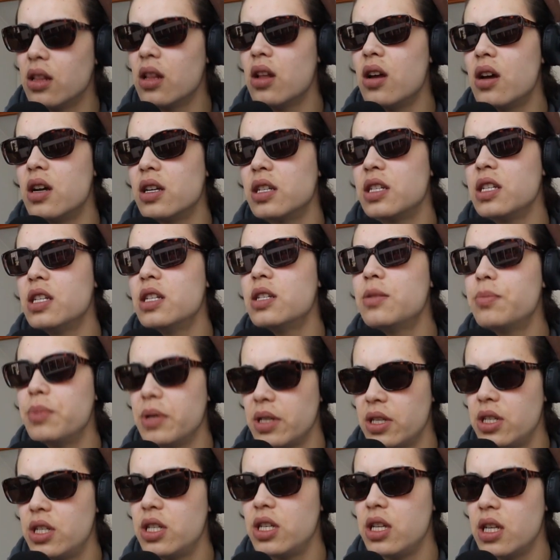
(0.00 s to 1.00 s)
of losses,
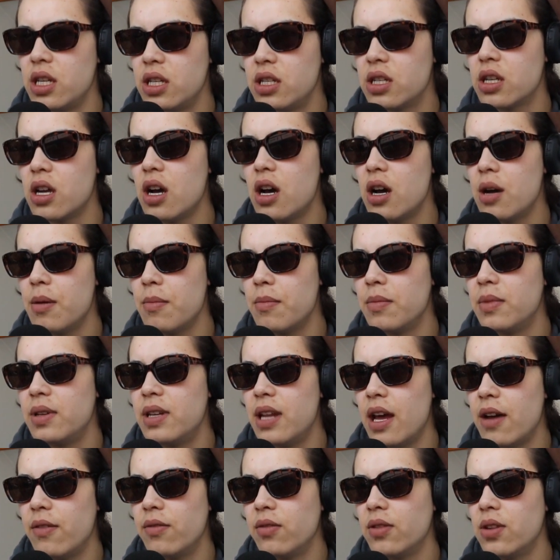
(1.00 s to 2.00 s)
but she's got
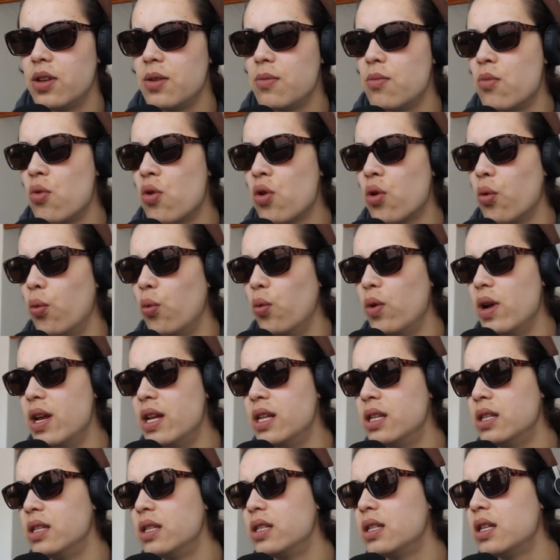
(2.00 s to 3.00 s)
definitely more
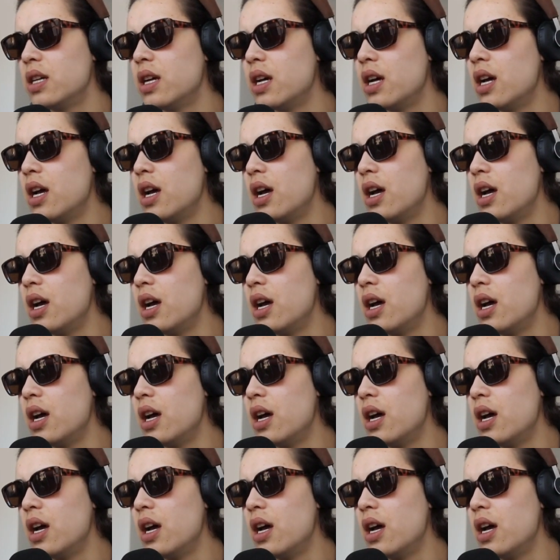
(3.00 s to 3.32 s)
wins.